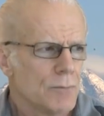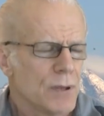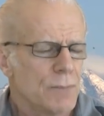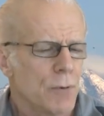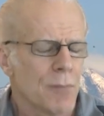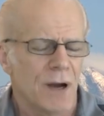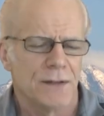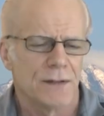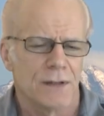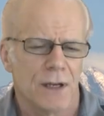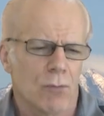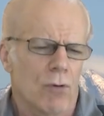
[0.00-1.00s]
people might
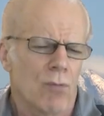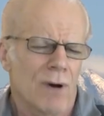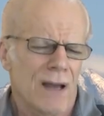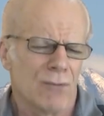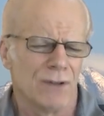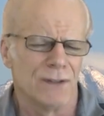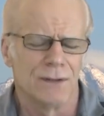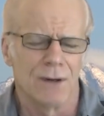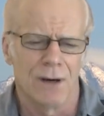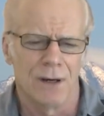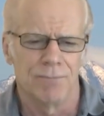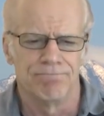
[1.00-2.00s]
say, well, why would
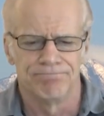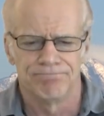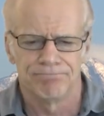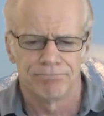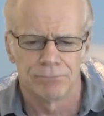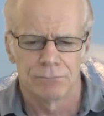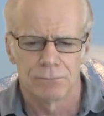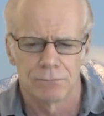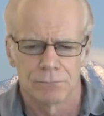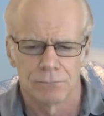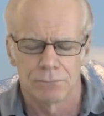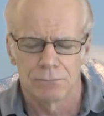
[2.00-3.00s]
God
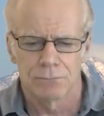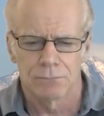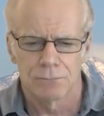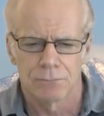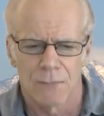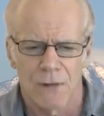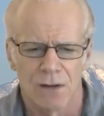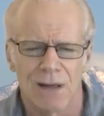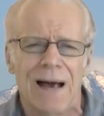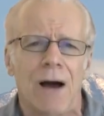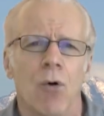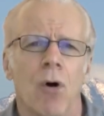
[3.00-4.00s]

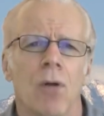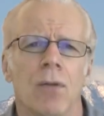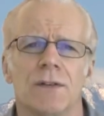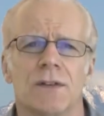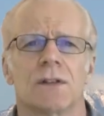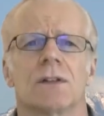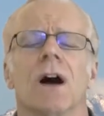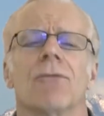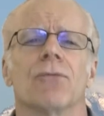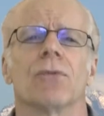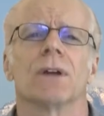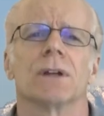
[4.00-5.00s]
allow all this
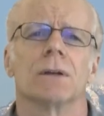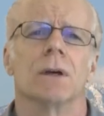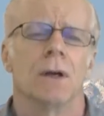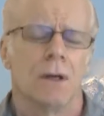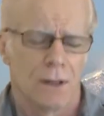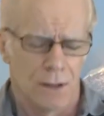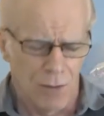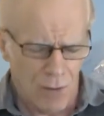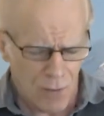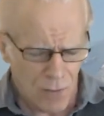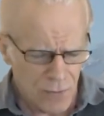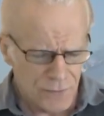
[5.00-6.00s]
suffering and
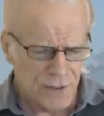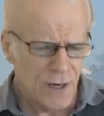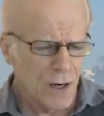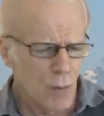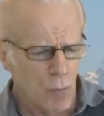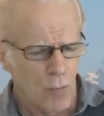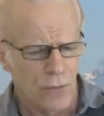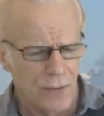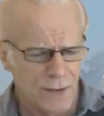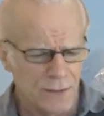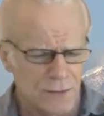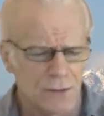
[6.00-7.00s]
all the terrible
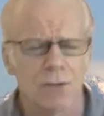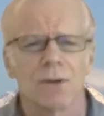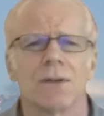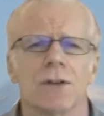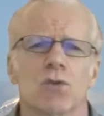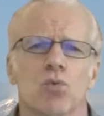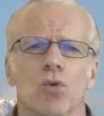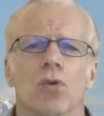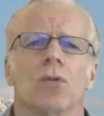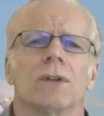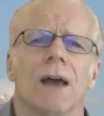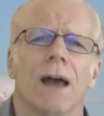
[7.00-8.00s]
things that are in this
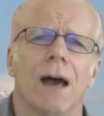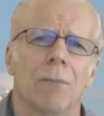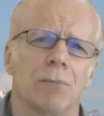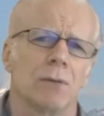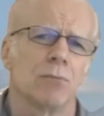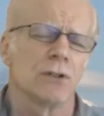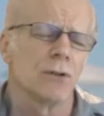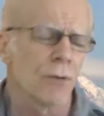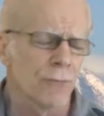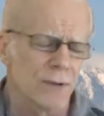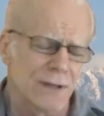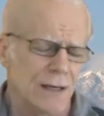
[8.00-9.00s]
world to happen? But you're
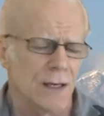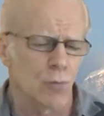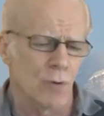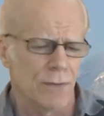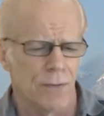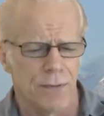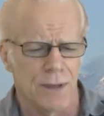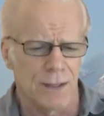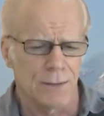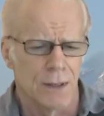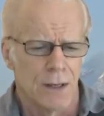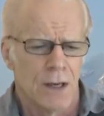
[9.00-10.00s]
forgetting one
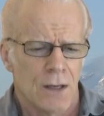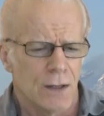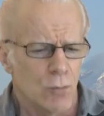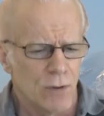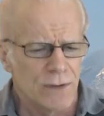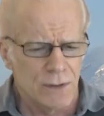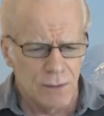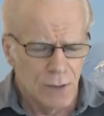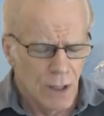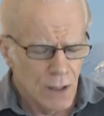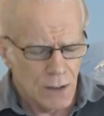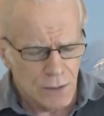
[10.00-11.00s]
thing, that when
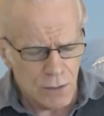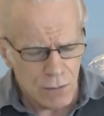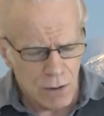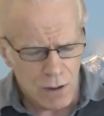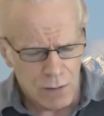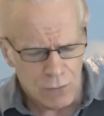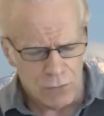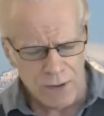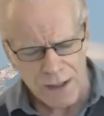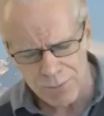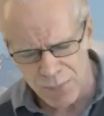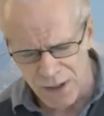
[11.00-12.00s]
you
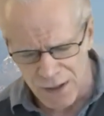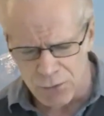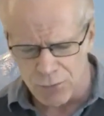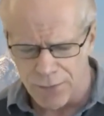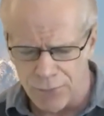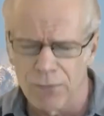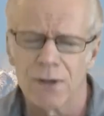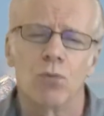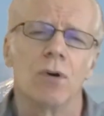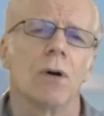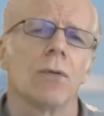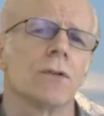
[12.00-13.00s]
create beings with free
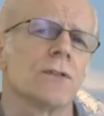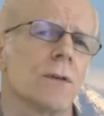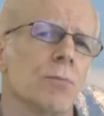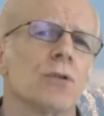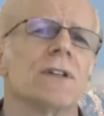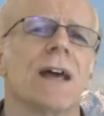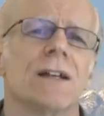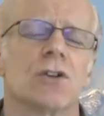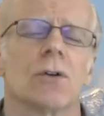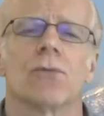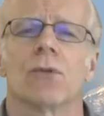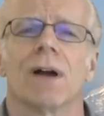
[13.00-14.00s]
will, there's the
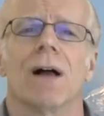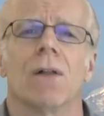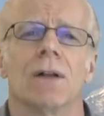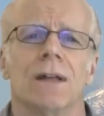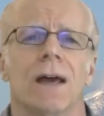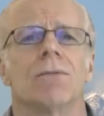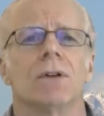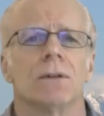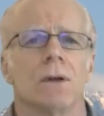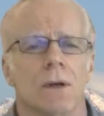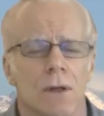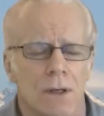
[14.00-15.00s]
potential for hell and heaven.
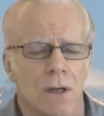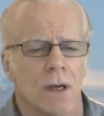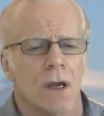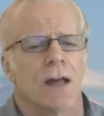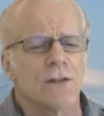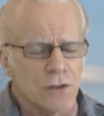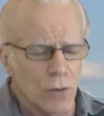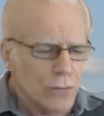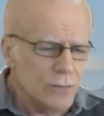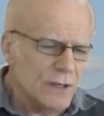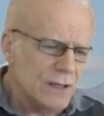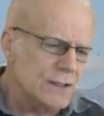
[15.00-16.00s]
And so
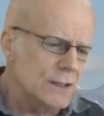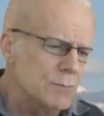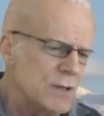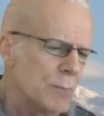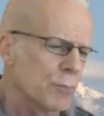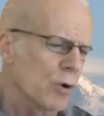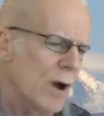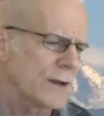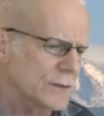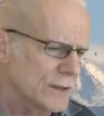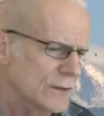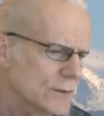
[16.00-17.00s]
there needs to be a
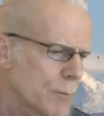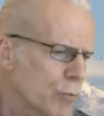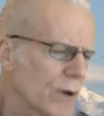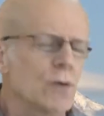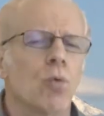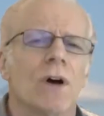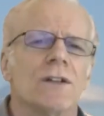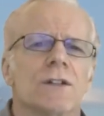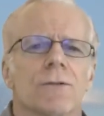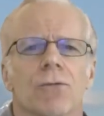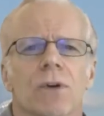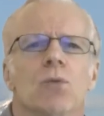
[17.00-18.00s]
process to bring
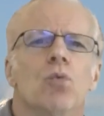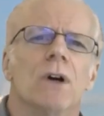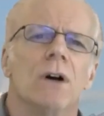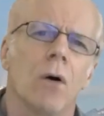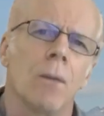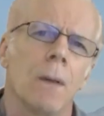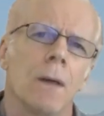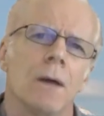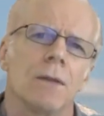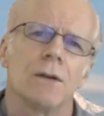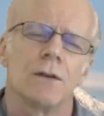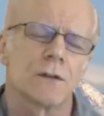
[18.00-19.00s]
one's free will
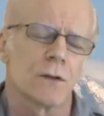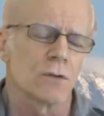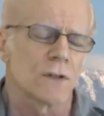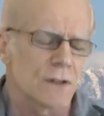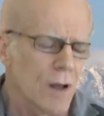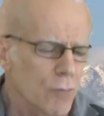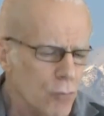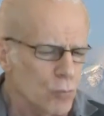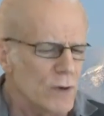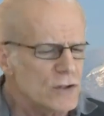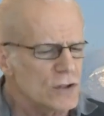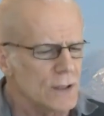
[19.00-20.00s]
that is so
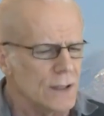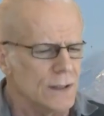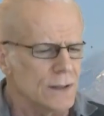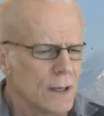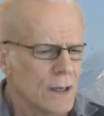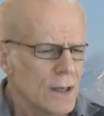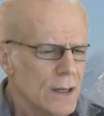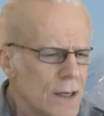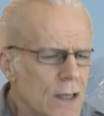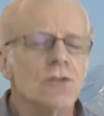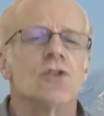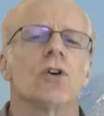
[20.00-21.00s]
self-originating
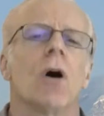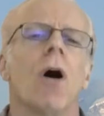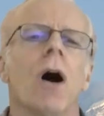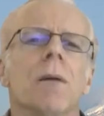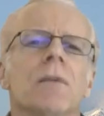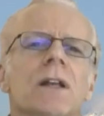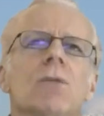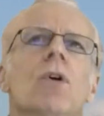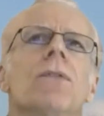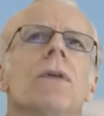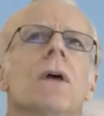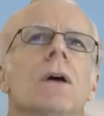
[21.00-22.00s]
into harmony
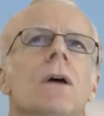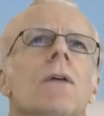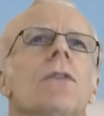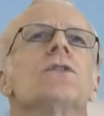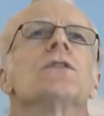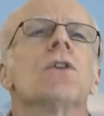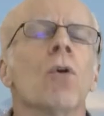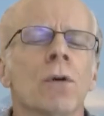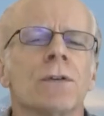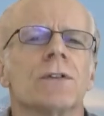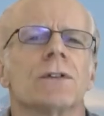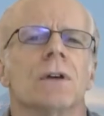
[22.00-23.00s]
with the
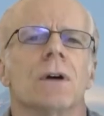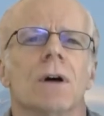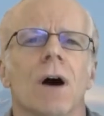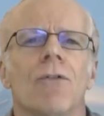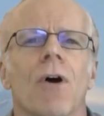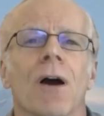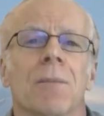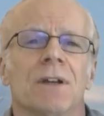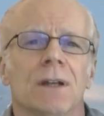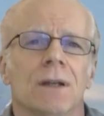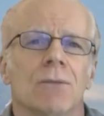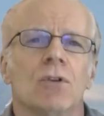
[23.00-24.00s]
source of
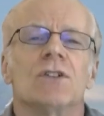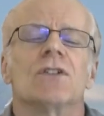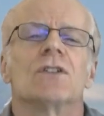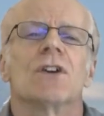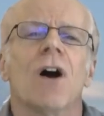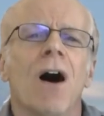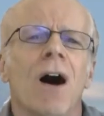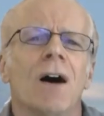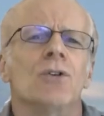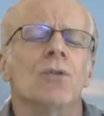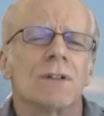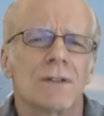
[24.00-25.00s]
harmony, which is
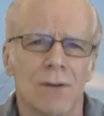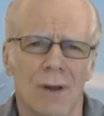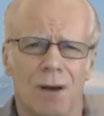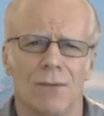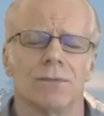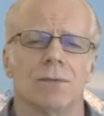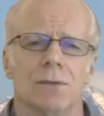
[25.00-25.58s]
God, who is love.